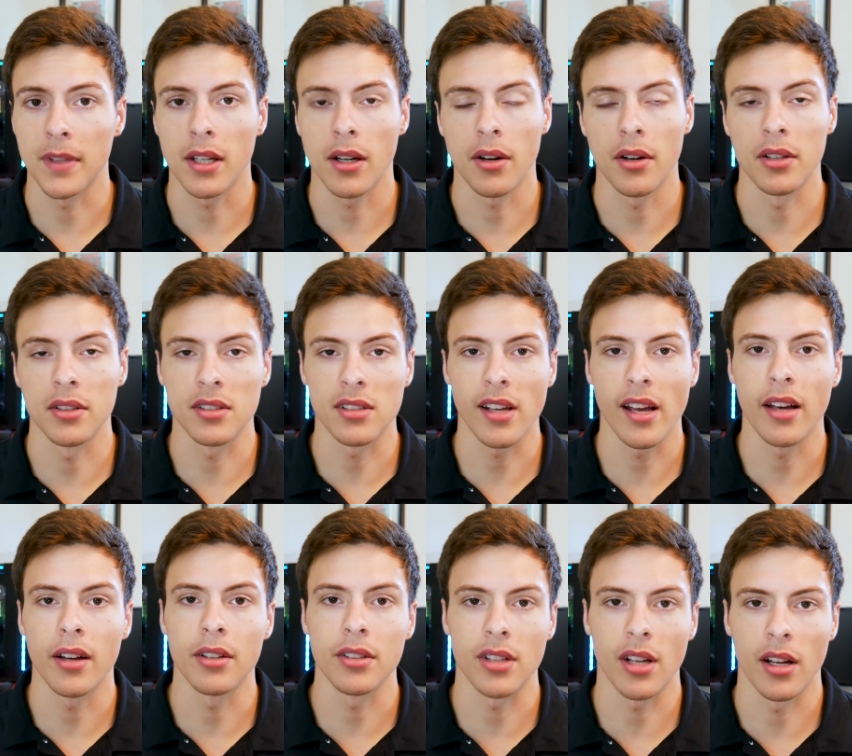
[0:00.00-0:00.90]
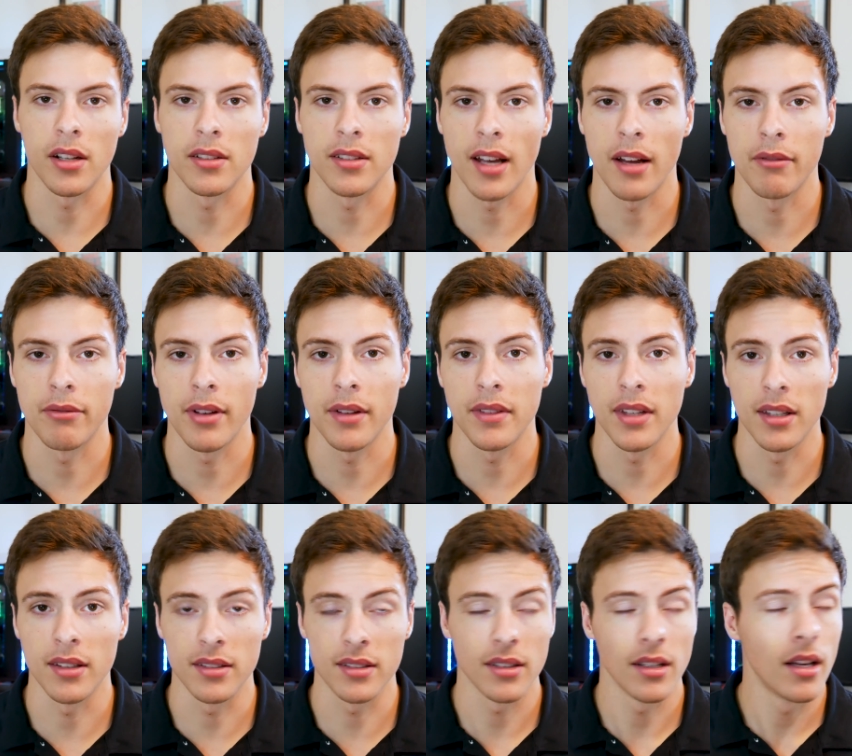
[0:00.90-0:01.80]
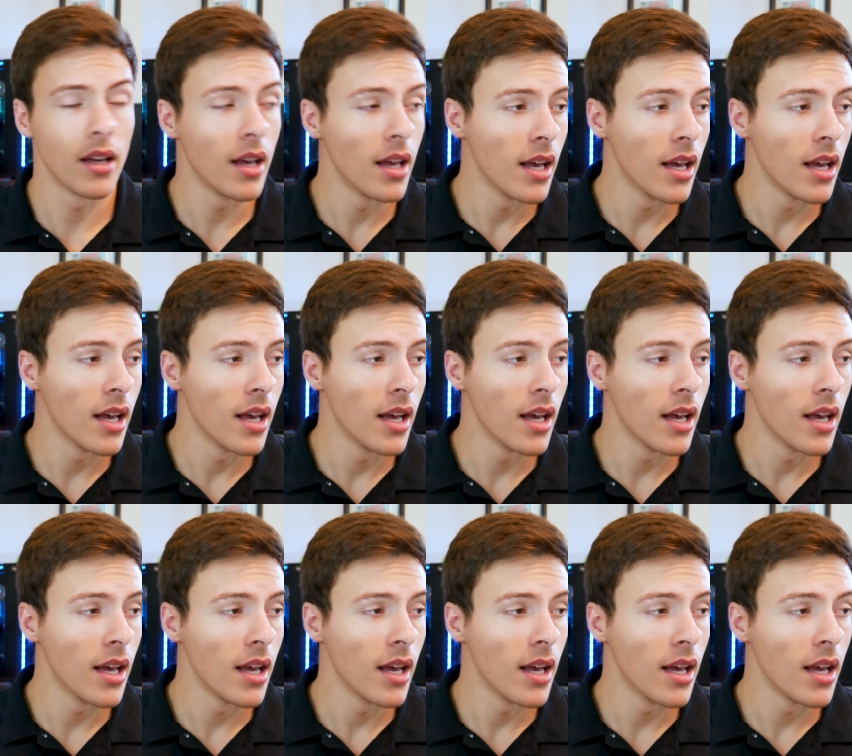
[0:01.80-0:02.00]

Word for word: current sales on ten fifties.